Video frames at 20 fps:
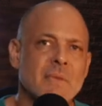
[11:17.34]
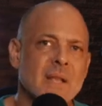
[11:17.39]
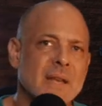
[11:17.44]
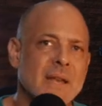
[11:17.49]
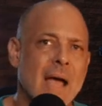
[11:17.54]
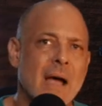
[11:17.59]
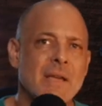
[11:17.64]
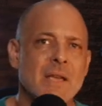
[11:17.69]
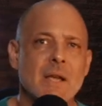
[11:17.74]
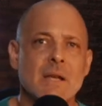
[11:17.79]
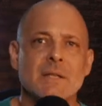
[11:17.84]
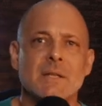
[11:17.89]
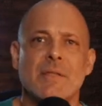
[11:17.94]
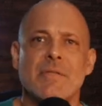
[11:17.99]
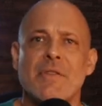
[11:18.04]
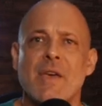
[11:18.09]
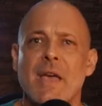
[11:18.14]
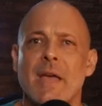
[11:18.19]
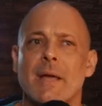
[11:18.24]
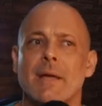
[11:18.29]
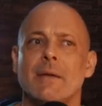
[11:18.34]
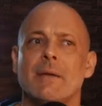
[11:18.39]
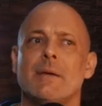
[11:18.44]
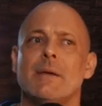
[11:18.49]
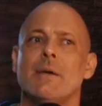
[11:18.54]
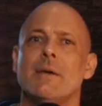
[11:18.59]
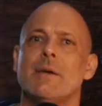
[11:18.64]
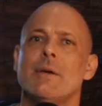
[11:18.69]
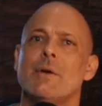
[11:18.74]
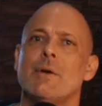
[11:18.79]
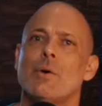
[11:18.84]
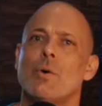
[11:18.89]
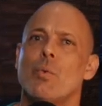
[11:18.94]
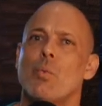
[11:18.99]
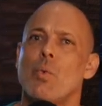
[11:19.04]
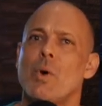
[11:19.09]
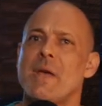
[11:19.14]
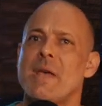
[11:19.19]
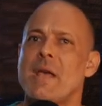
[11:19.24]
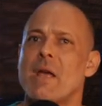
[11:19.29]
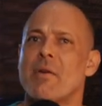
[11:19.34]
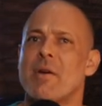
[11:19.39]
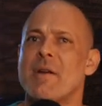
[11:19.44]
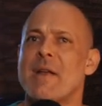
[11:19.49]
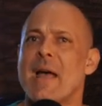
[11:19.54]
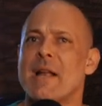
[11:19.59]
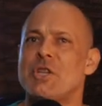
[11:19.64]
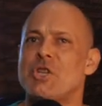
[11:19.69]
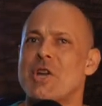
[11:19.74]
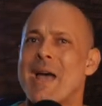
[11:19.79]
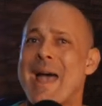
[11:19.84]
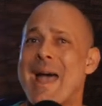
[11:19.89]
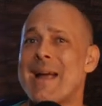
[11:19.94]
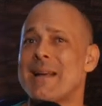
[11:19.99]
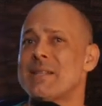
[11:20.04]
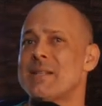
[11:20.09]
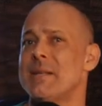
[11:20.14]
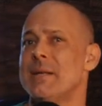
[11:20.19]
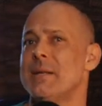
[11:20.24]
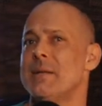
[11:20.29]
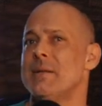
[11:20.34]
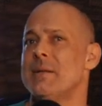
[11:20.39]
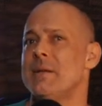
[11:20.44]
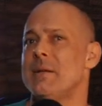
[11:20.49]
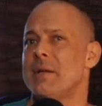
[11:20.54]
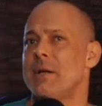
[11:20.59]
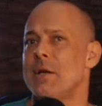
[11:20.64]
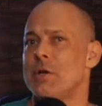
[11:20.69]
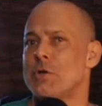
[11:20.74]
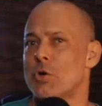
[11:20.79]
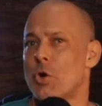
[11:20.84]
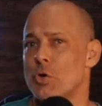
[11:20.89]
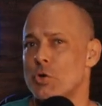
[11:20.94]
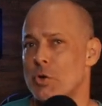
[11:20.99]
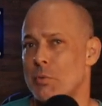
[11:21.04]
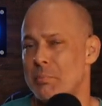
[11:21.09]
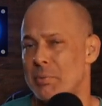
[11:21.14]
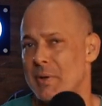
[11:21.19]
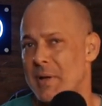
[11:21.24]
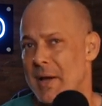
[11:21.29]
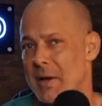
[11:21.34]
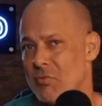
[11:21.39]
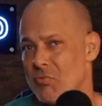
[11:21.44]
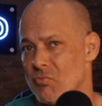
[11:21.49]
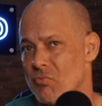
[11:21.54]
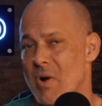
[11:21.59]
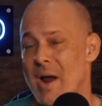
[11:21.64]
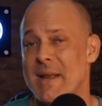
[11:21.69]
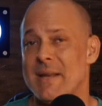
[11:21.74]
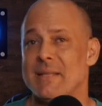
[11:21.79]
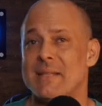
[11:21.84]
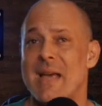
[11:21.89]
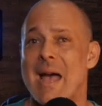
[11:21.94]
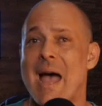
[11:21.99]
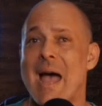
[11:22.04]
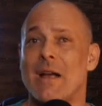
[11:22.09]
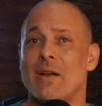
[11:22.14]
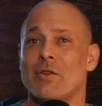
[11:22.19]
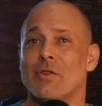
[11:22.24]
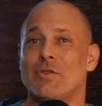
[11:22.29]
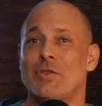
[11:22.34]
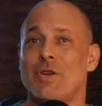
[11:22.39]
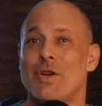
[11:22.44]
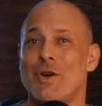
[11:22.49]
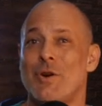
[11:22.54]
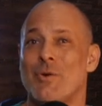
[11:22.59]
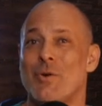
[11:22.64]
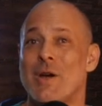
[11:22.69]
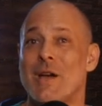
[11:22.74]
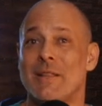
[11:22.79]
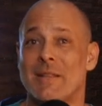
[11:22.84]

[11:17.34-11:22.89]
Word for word: Now, here's the thing. We're hearing that Jackson is also playing right tackle, too.